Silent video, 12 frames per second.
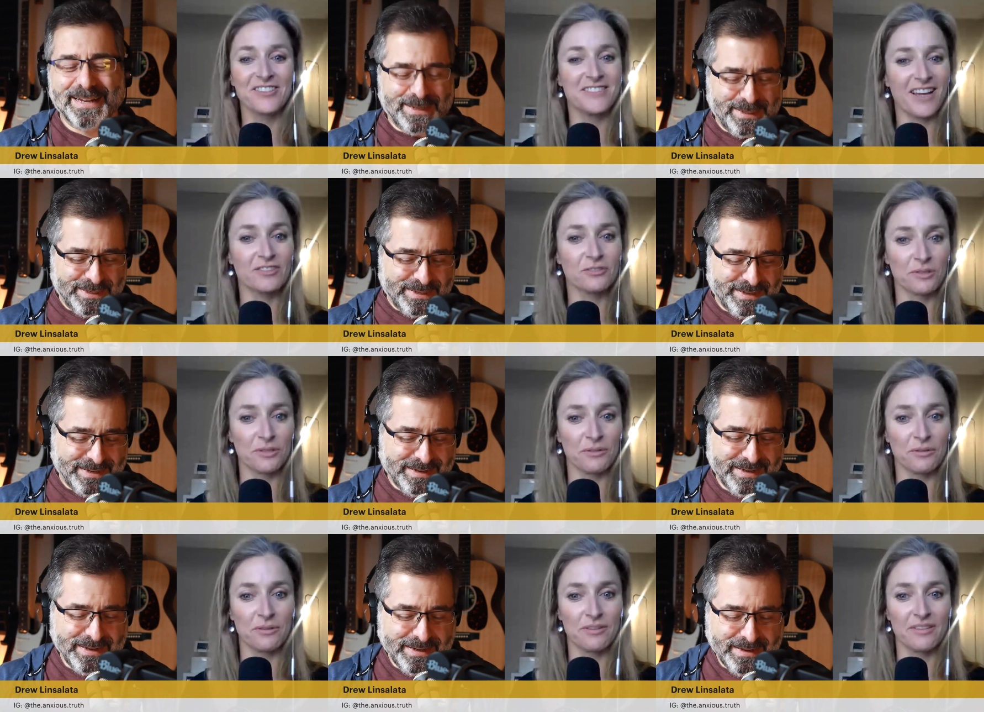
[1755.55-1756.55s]
Speaker 1: dot
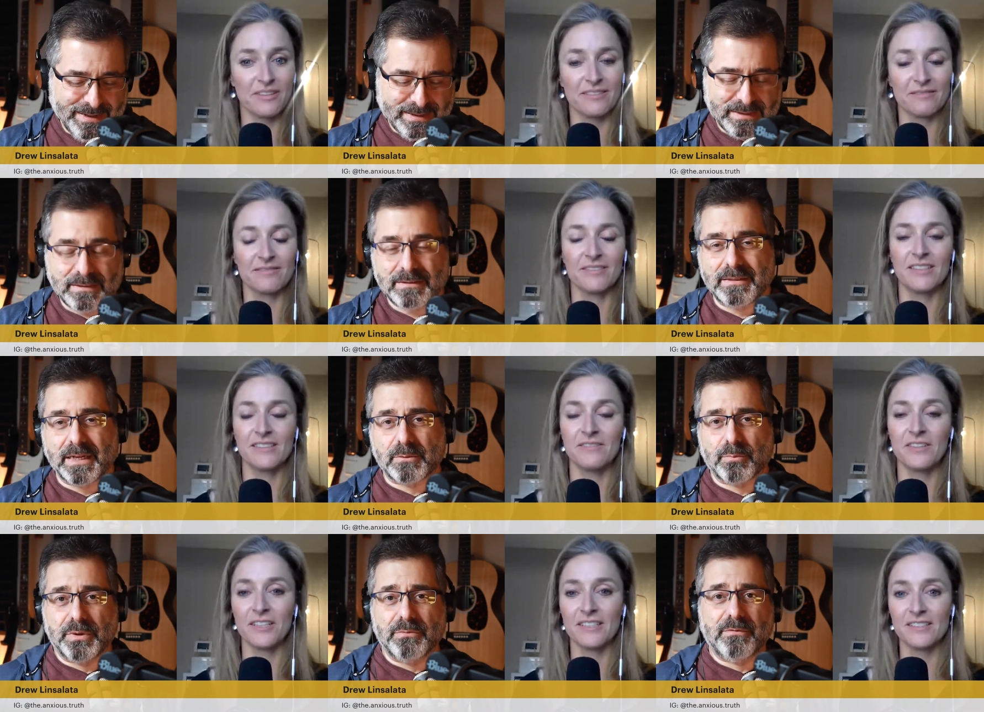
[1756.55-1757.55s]
truth. That's
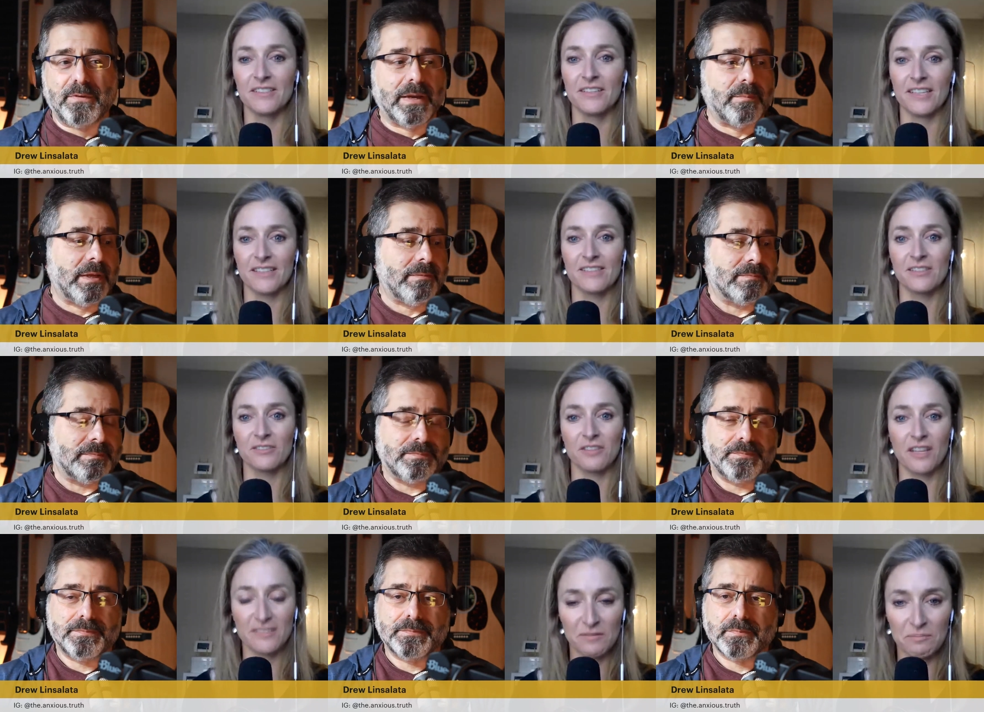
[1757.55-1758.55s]
very serious. There's
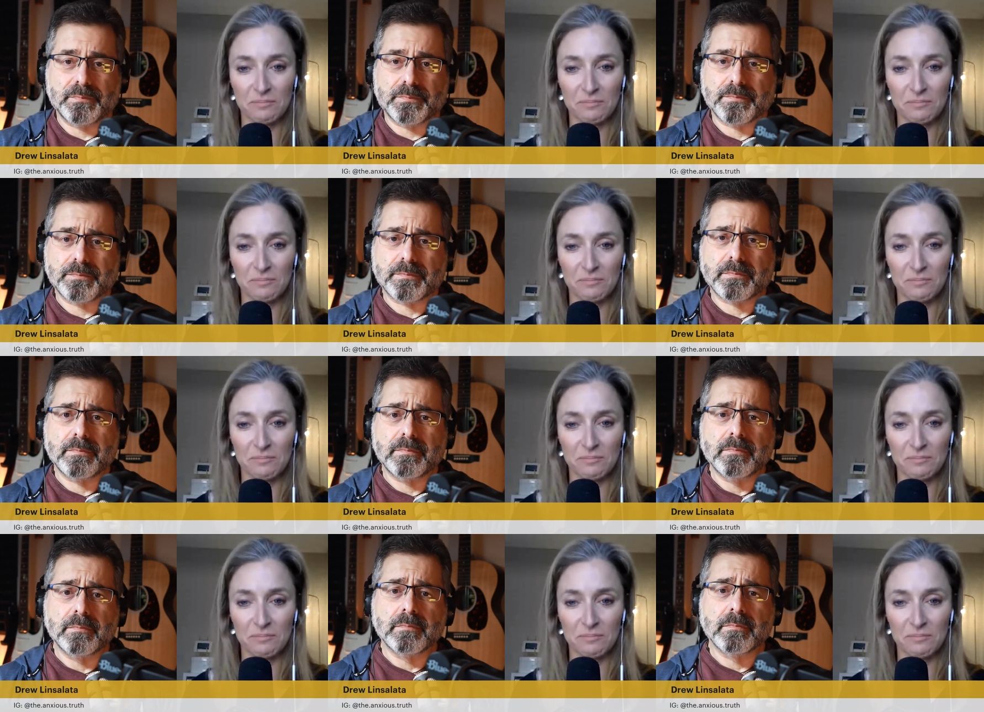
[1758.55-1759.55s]
lots of periods in
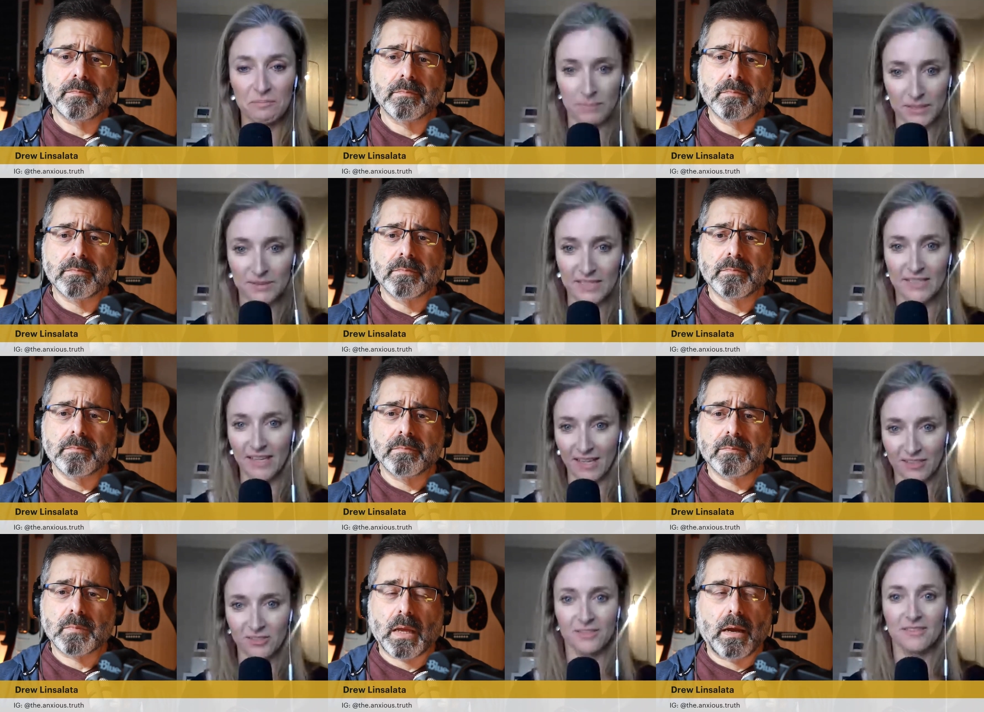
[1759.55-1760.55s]
there. The period
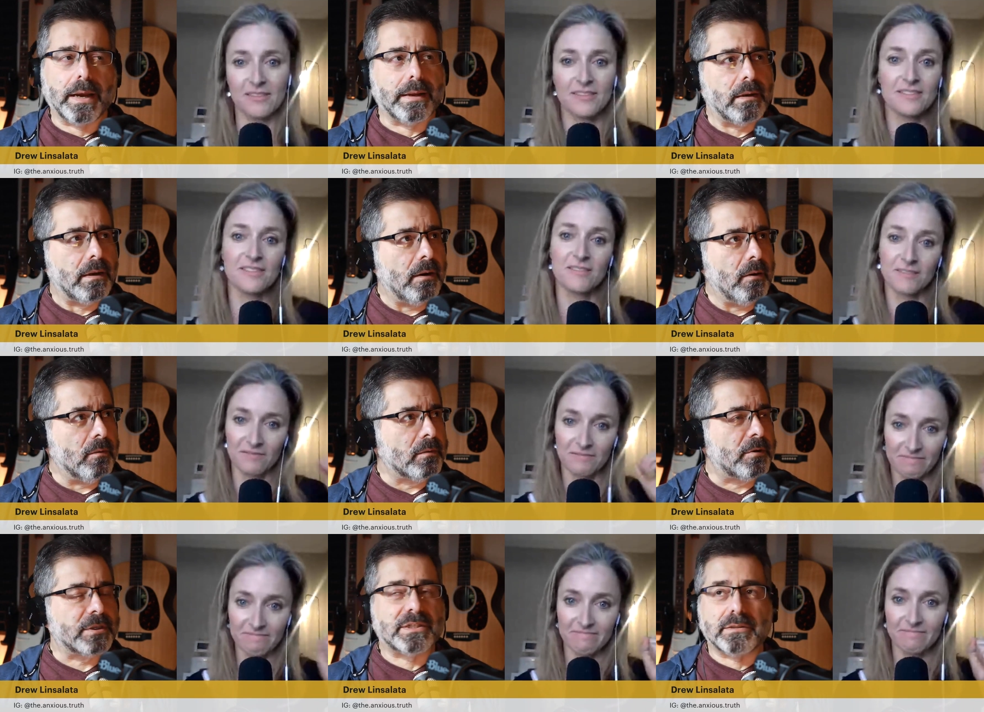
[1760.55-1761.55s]
anxious. I know
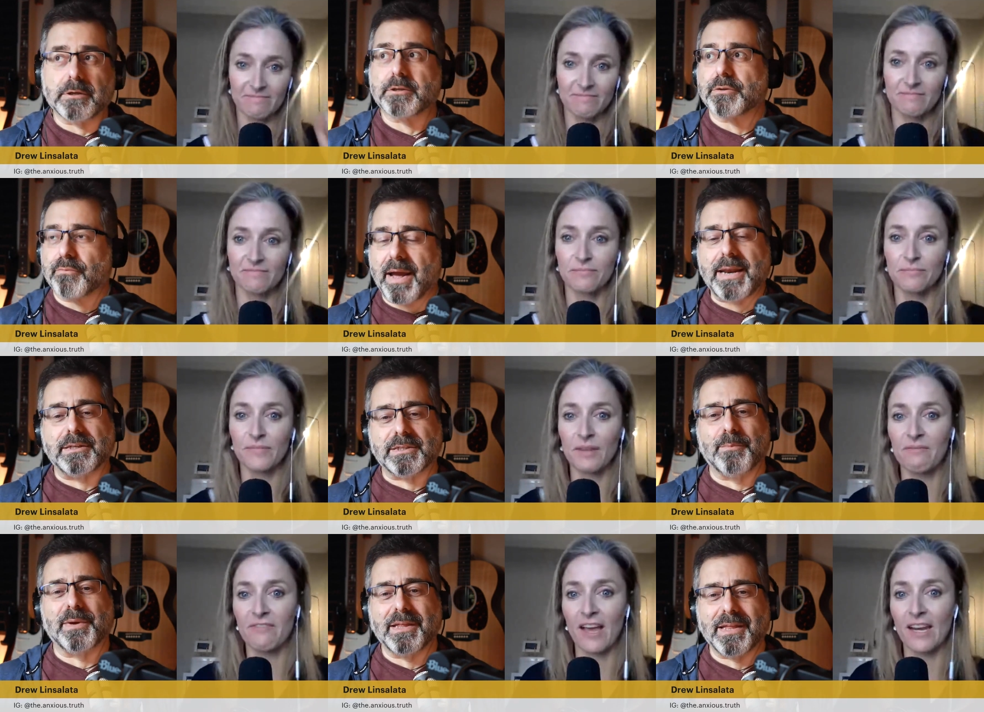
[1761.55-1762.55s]
Speaker 2: because there's already
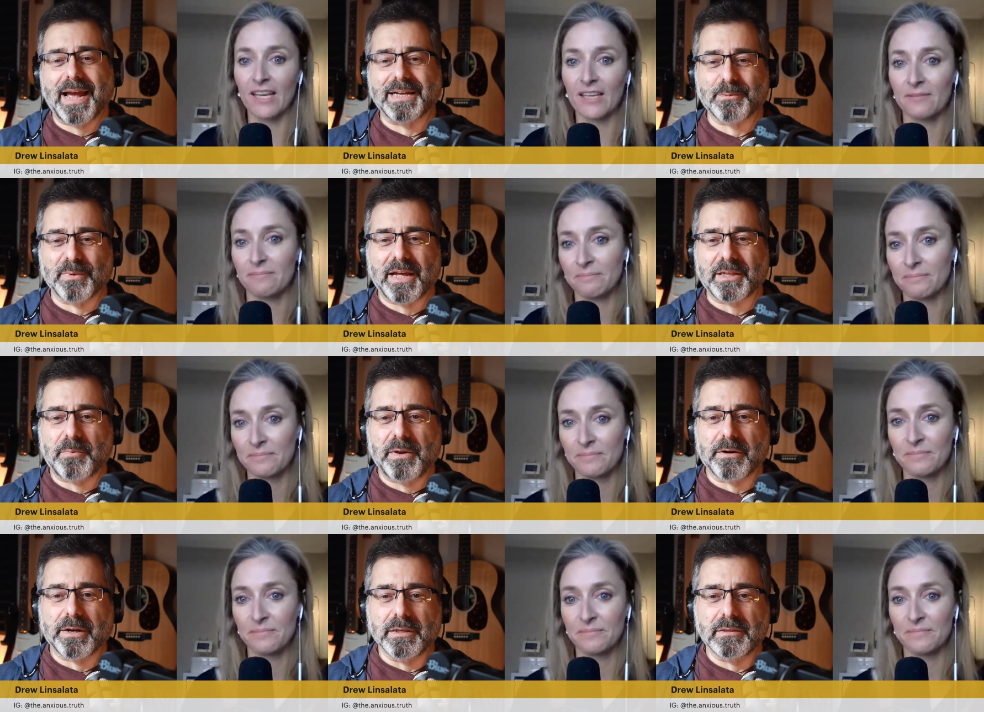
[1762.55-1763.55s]
somebody that has it with
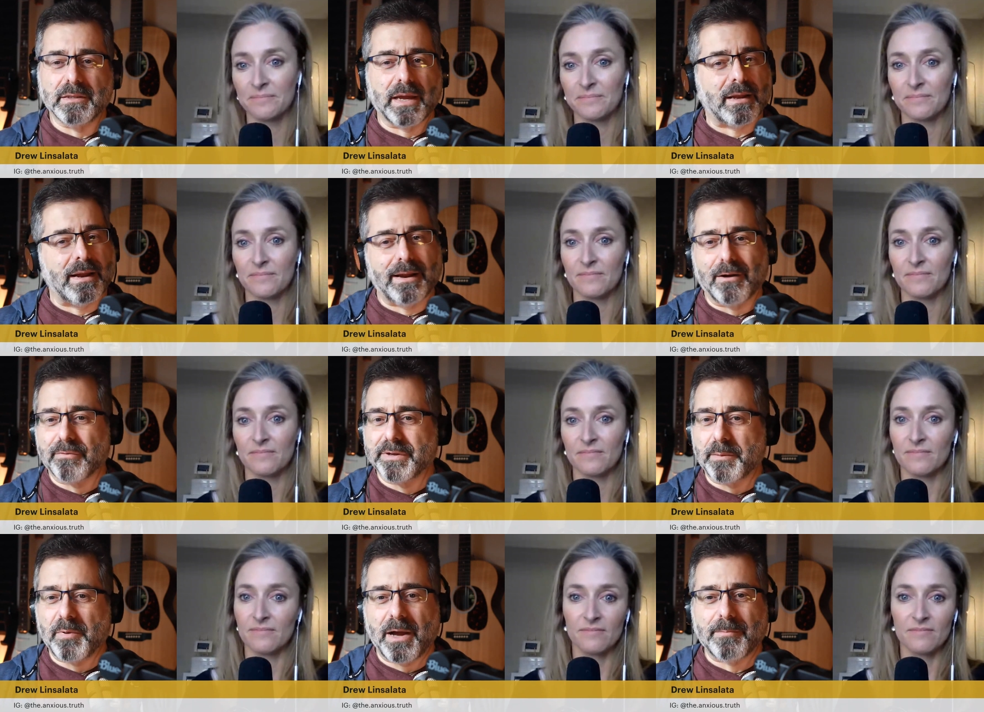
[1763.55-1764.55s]
periods, and that guy got
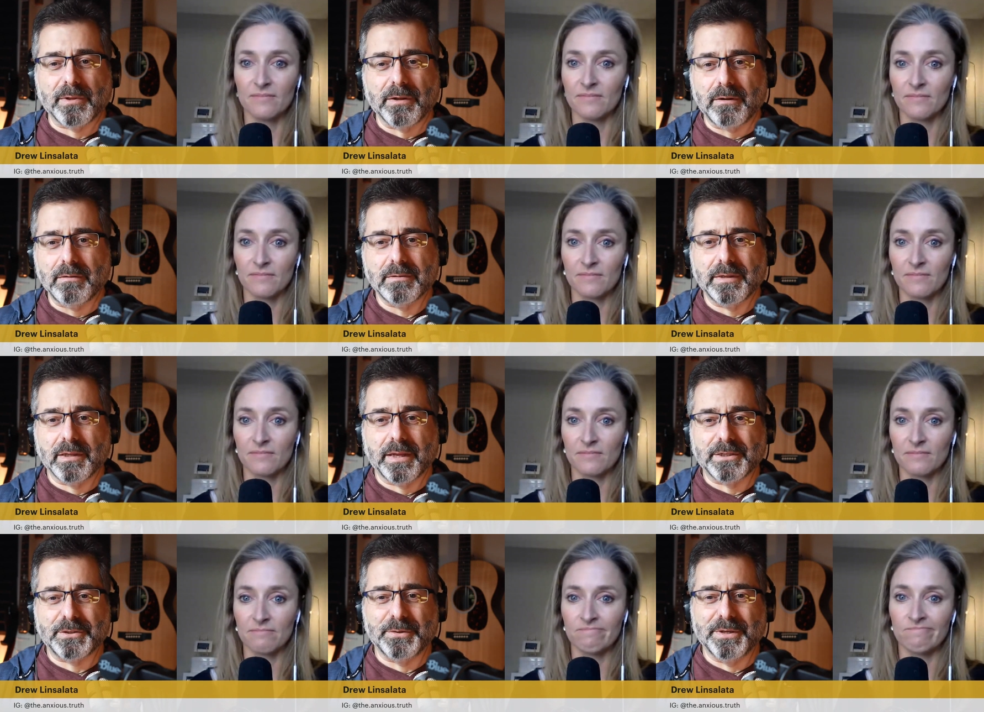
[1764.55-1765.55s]
really popular in the
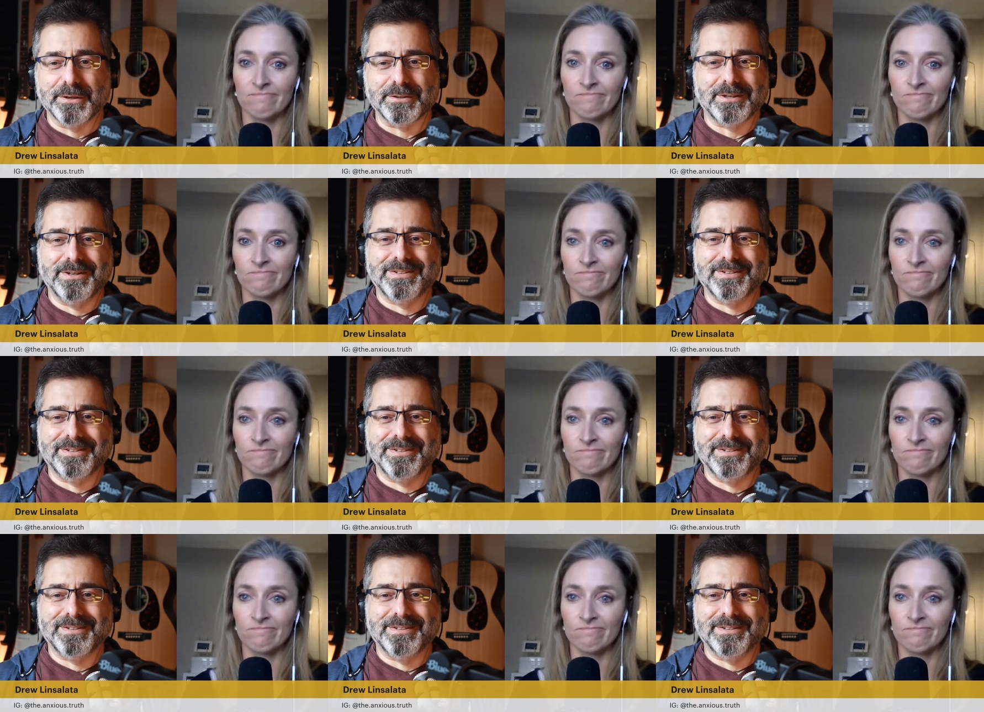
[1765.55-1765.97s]
last two years.